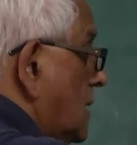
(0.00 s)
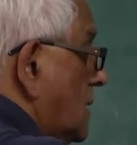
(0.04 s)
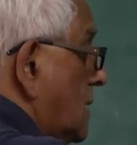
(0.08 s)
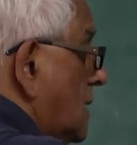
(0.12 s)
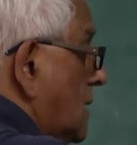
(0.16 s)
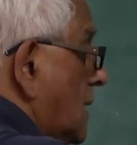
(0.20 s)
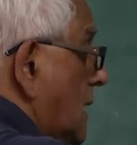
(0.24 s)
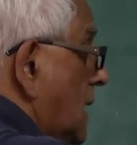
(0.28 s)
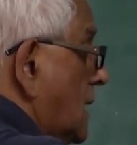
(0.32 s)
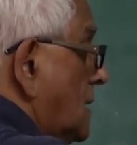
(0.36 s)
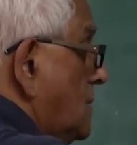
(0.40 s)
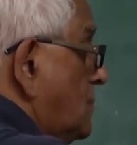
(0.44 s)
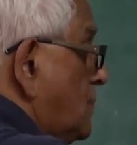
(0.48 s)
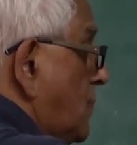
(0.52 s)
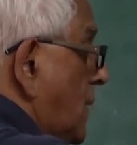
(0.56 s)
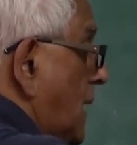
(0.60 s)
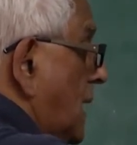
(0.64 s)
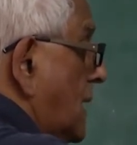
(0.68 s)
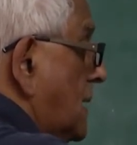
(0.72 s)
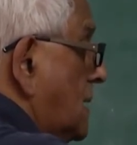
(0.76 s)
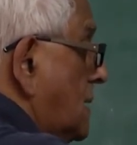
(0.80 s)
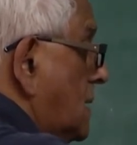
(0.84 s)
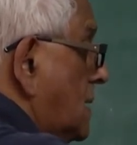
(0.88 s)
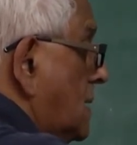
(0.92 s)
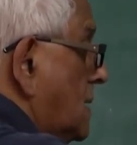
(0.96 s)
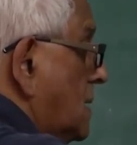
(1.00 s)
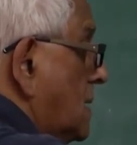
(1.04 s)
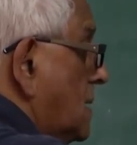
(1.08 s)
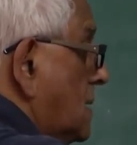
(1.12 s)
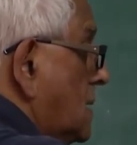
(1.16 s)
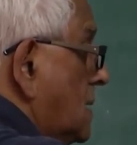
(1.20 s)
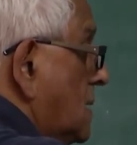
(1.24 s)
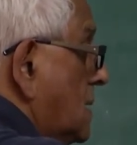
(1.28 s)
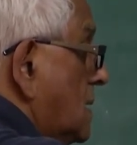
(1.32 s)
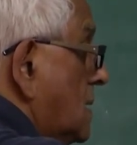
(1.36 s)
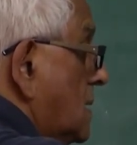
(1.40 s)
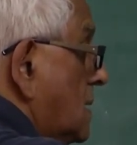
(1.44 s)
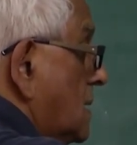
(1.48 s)
n pi
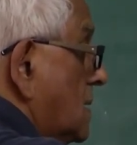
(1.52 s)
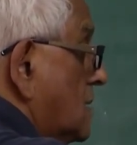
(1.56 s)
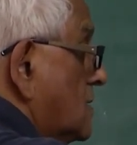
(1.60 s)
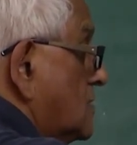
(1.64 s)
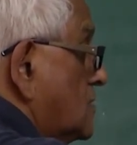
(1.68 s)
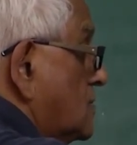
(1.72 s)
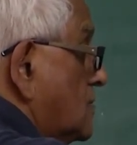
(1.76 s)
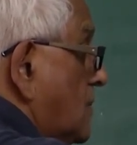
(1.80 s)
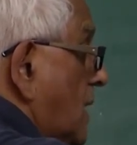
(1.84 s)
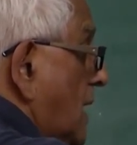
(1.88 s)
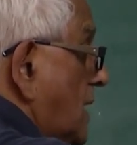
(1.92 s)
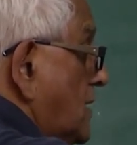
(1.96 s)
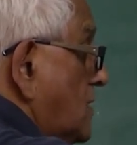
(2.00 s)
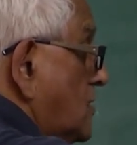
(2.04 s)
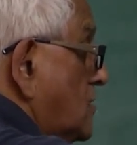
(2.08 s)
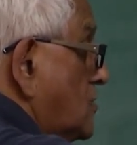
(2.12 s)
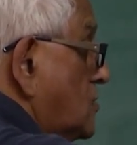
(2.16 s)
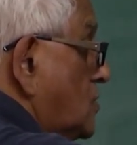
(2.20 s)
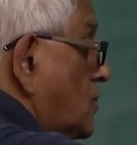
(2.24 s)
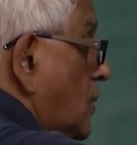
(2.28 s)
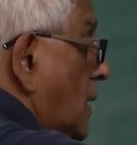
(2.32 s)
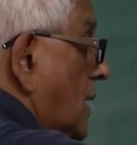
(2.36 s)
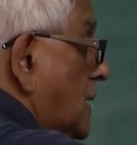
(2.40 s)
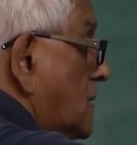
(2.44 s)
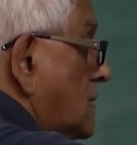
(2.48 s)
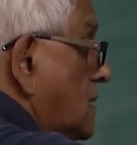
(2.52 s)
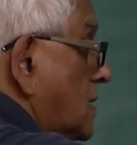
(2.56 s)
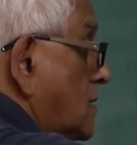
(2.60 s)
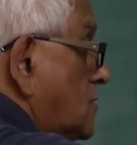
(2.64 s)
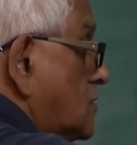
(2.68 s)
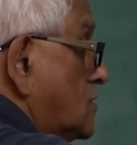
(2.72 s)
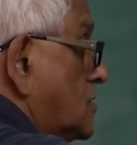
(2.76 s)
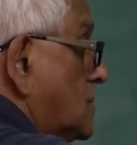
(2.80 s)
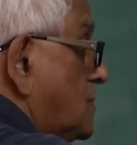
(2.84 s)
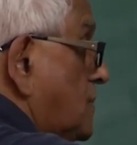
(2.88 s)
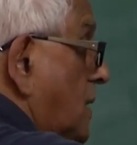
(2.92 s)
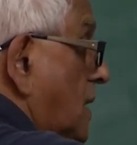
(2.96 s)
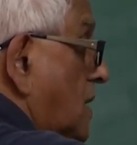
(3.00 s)
is minus 1 to
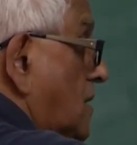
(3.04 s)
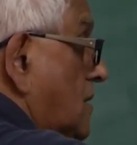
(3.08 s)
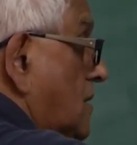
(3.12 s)
the power